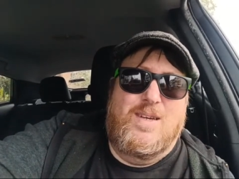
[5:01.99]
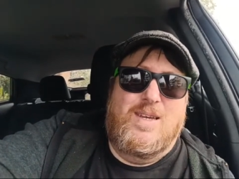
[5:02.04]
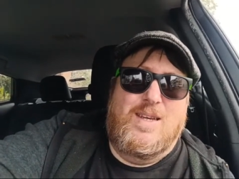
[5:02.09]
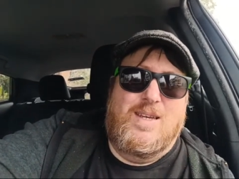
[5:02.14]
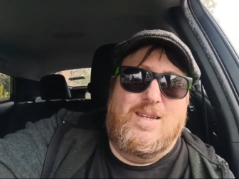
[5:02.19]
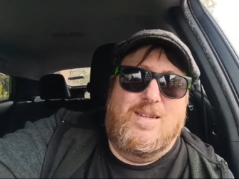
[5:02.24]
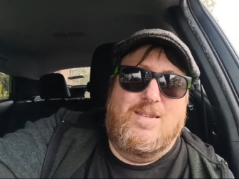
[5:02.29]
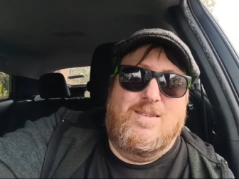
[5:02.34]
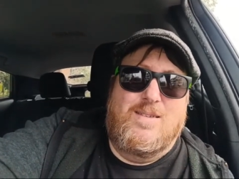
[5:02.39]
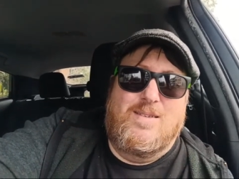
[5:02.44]

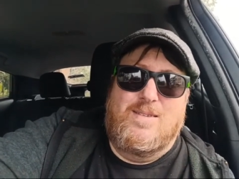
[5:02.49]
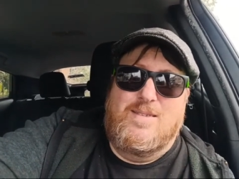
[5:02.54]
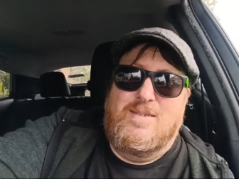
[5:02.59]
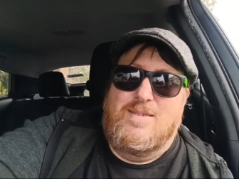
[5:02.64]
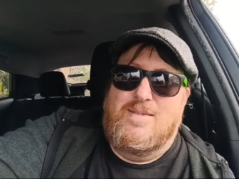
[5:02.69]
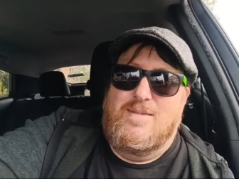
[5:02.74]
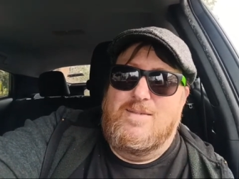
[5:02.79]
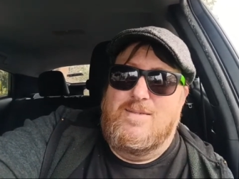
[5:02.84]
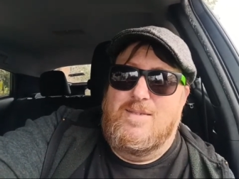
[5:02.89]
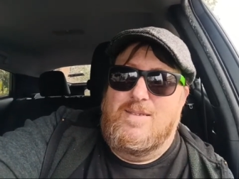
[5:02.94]
And,
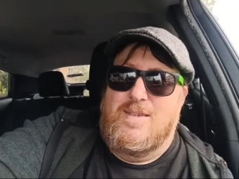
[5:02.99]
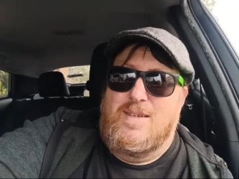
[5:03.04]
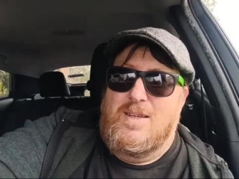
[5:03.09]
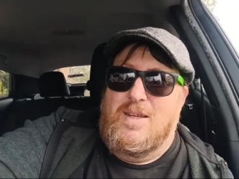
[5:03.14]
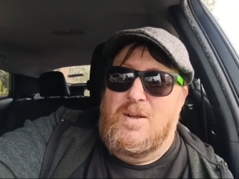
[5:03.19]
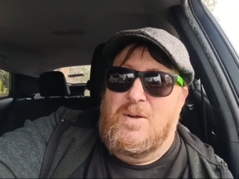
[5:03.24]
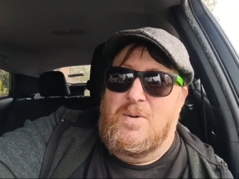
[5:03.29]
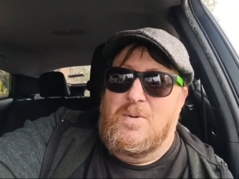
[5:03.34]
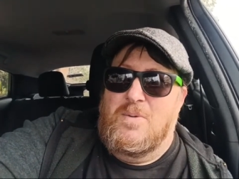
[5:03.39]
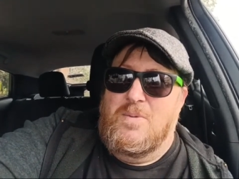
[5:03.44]

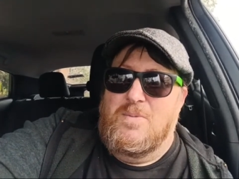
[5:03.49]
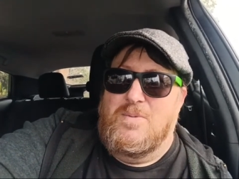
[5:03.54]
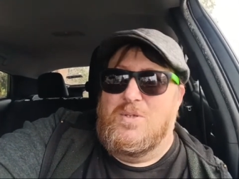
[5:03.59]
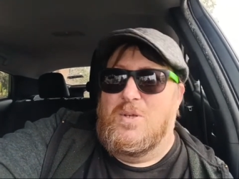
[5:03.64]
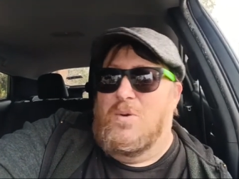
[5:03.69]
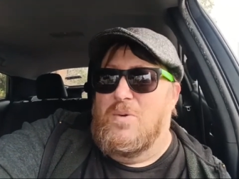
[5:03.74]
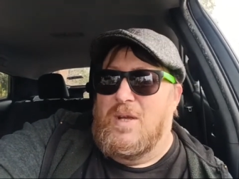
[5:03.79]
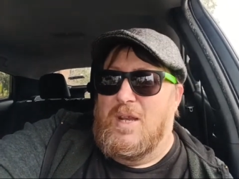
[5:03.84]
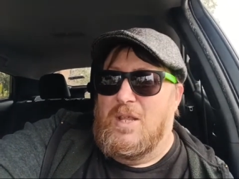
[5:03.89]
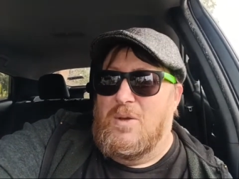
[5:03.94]
you know,
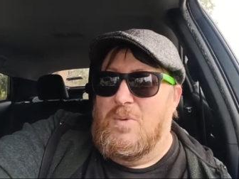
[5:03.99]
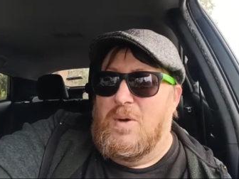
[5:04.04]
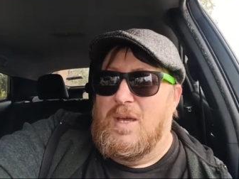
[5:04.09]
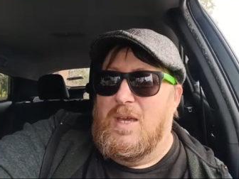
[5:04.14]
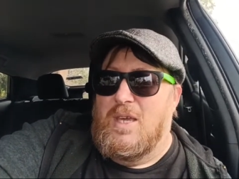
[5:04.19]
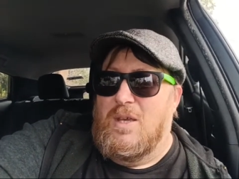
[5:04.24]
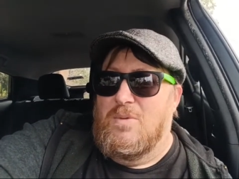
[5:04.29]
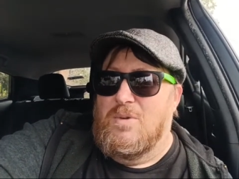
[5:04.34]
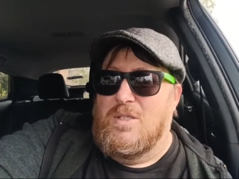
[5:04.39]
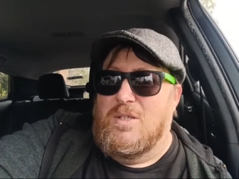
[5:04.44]
so anyway,
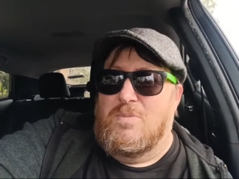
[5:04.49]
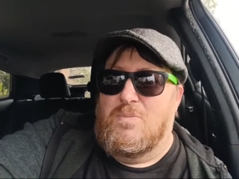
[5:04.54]
he went to